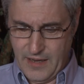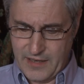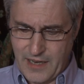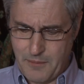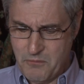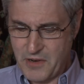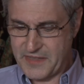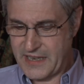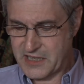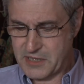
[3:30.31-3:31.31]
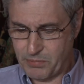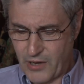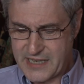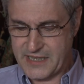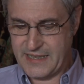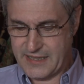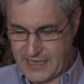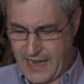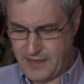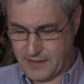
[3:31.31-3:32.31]
Come with the express
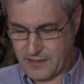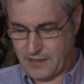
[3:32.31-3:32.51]
intent